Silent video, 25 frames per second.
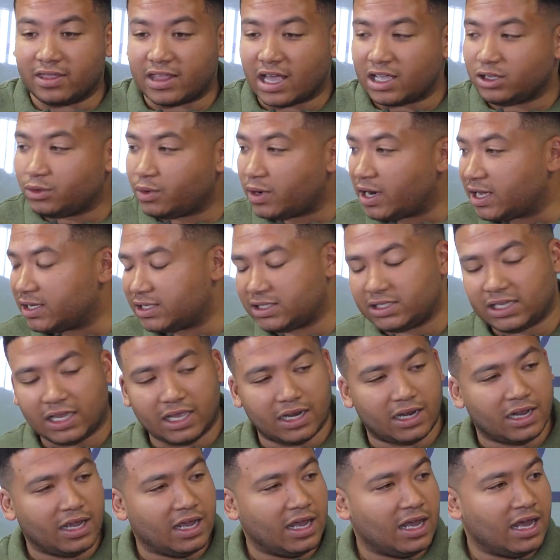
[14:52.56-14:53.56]
that's what I
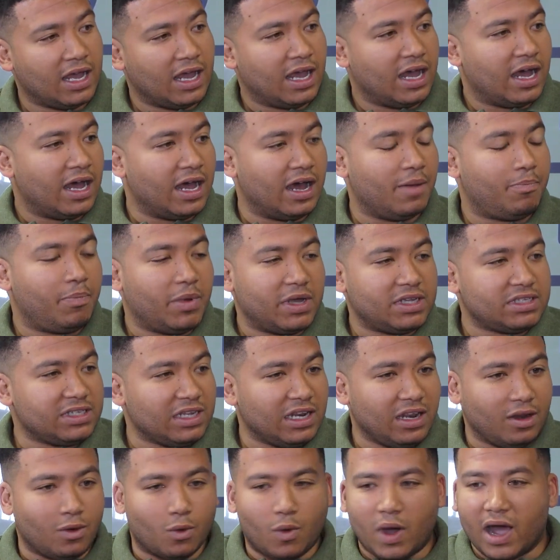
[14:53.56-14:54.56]
said. A person
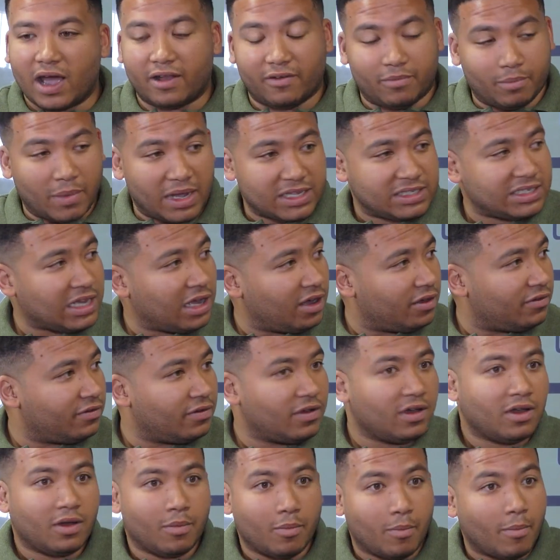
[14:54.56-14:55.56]
in wine, myself,
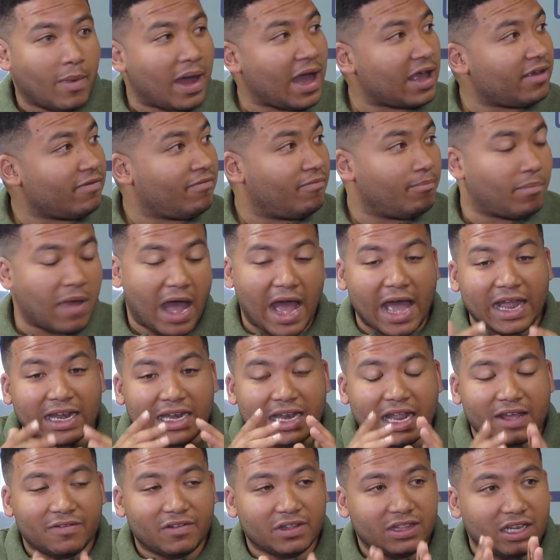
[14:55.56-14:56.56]
I
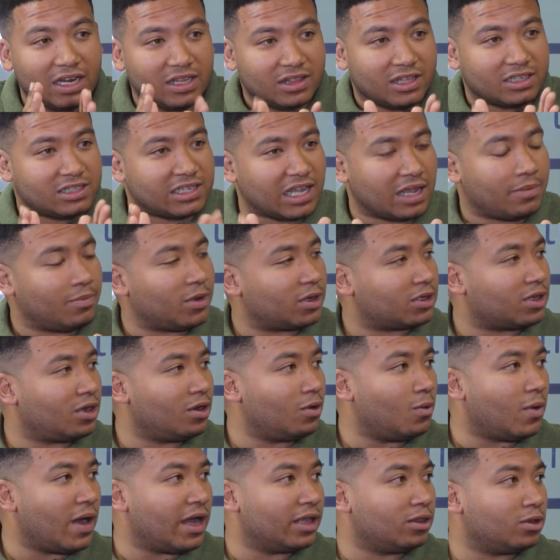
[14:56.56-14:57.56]
never drink the same bottle of
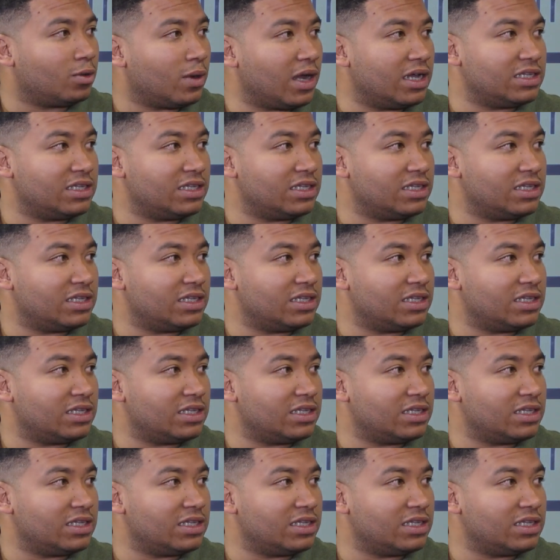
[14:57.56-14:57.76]
wine twice